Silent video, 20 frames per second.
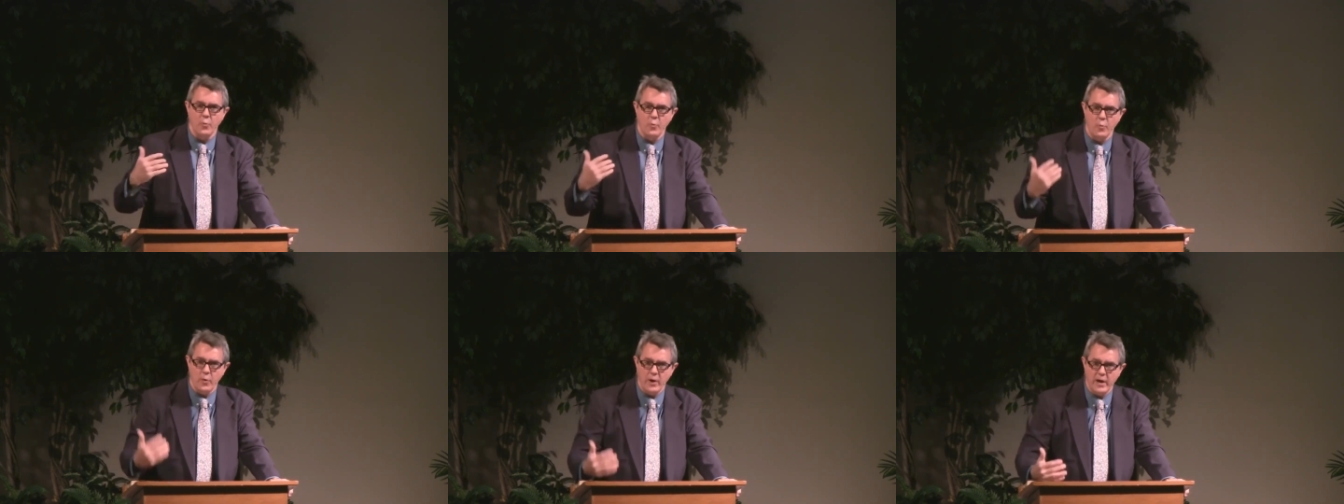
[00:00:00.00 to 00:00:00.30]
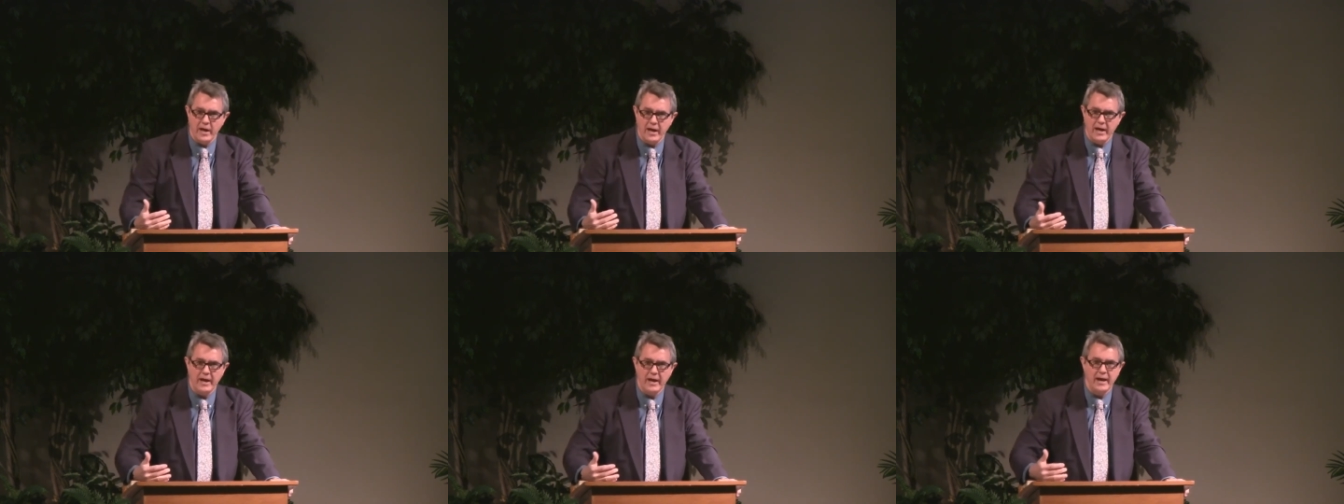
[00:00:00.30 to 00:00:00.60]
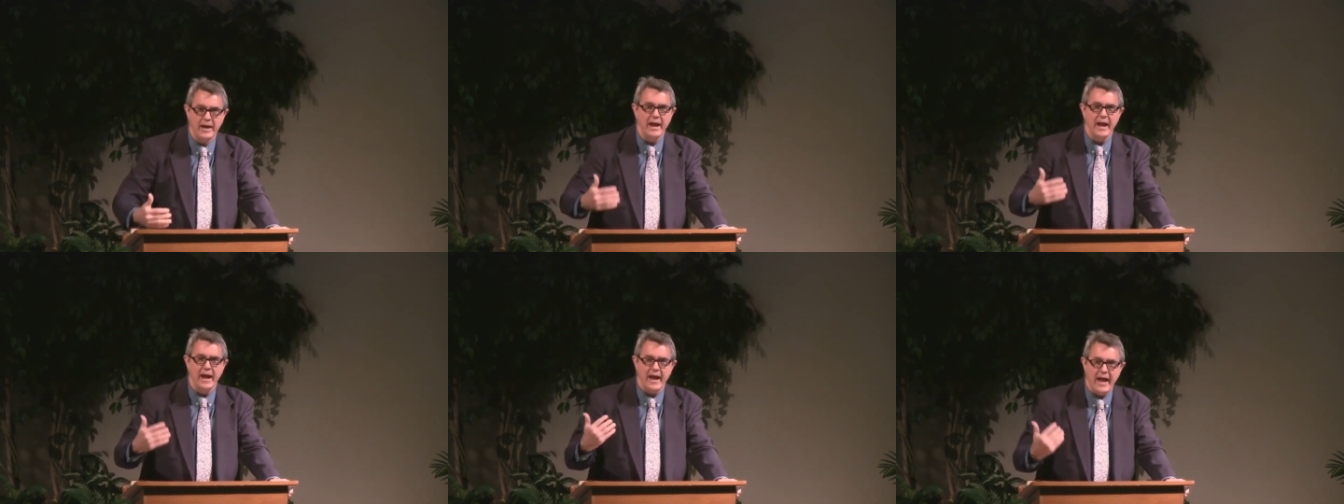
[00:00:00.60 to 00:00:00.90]

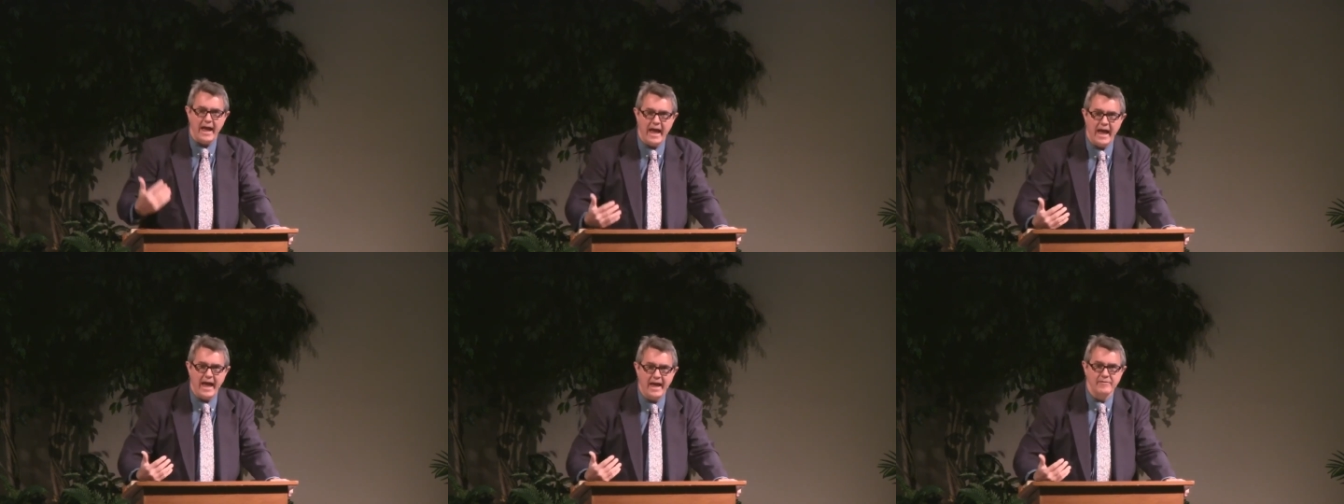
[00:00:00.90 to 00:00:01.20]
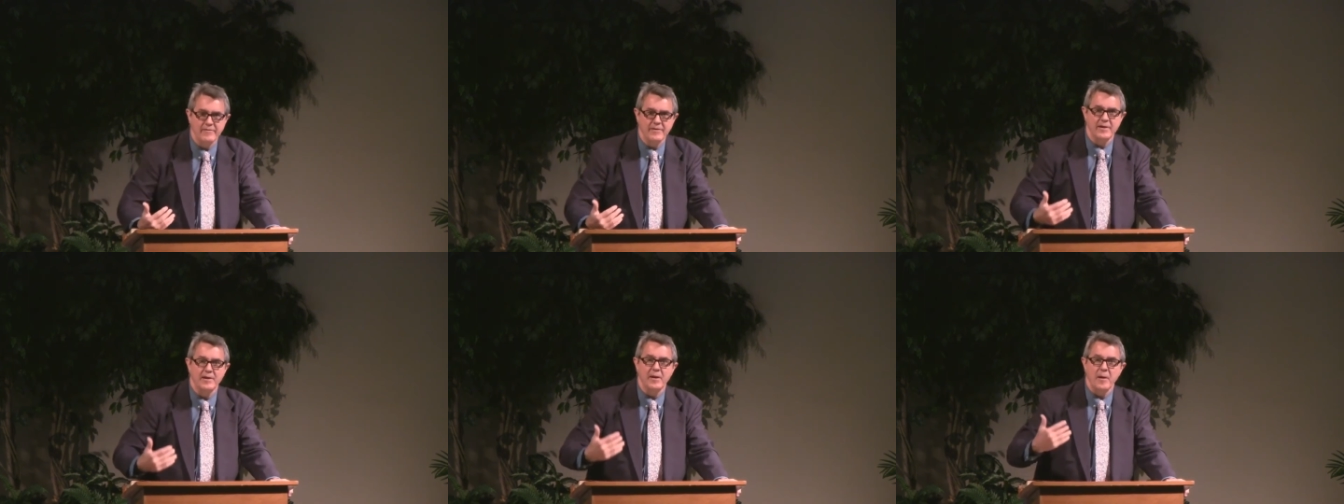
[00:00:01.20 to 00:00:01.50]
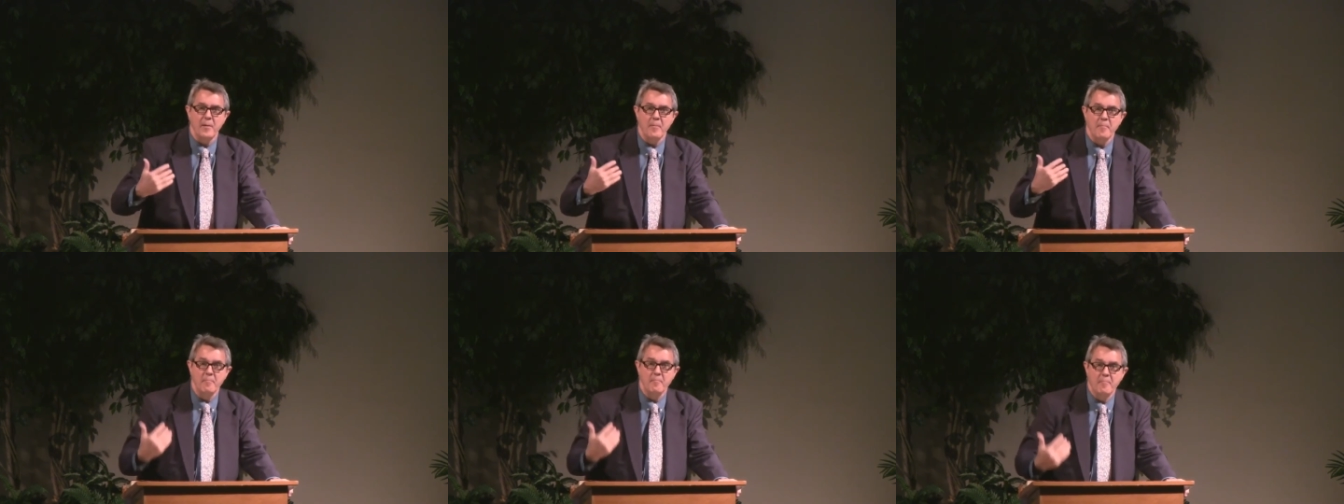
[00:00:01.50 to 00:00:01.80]
We have it
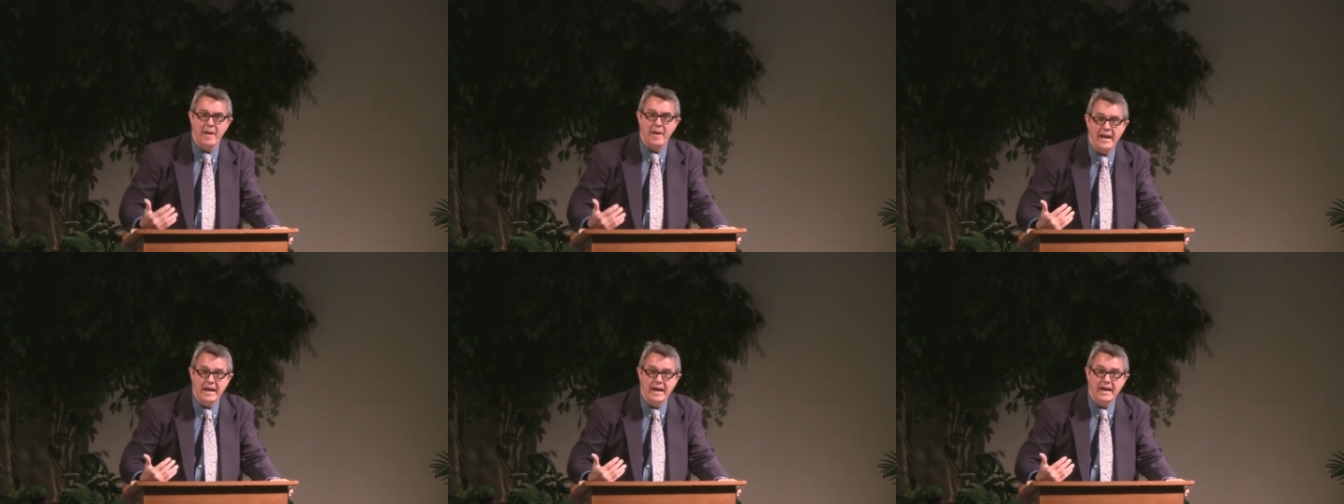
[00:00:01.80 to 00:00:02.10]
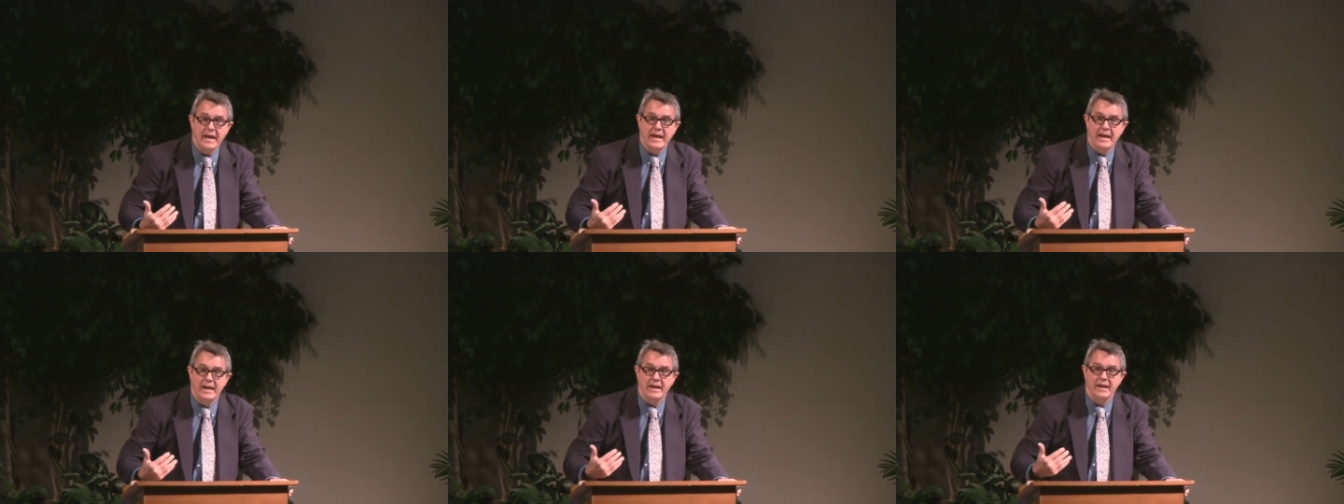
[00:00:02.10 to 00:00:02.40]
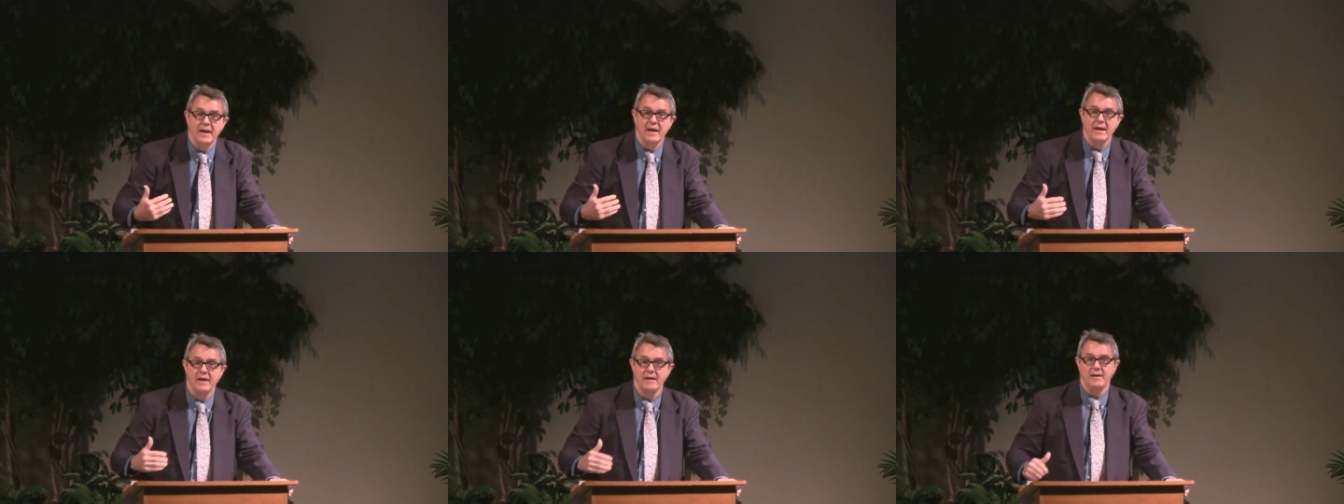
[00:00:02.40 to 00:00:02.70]

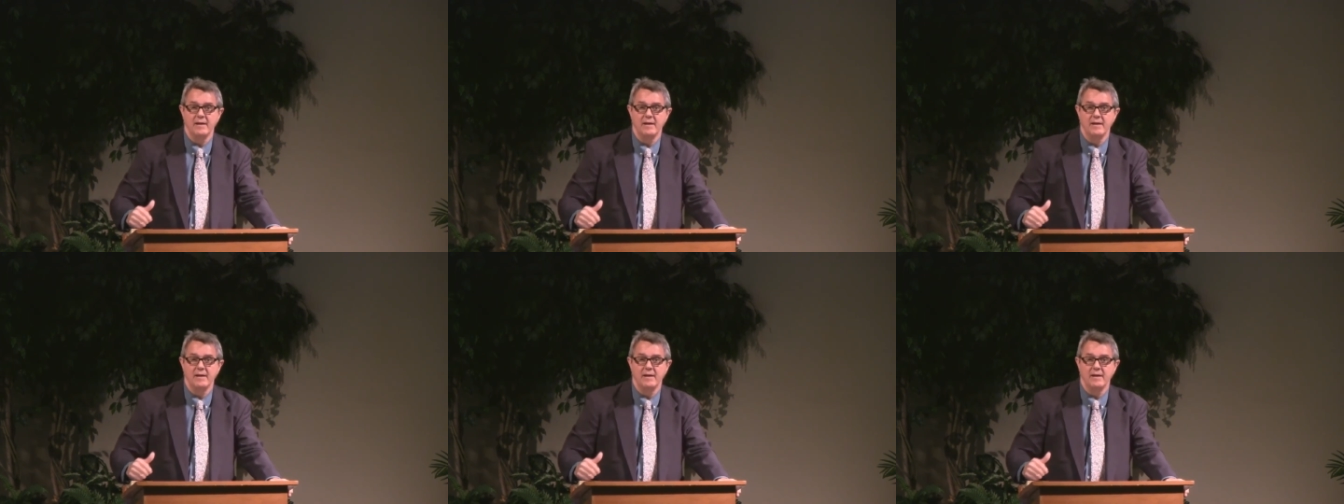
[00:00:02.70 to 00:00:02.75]
made.